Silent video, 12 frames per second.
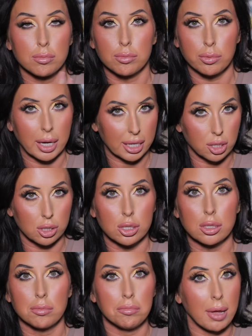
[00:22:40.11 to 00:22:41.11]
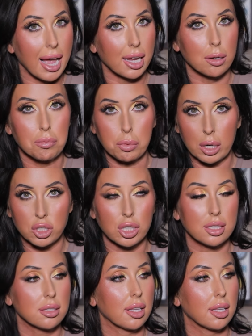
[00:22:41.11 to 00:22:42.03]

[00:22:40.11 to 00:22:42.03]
regular MAC brushes,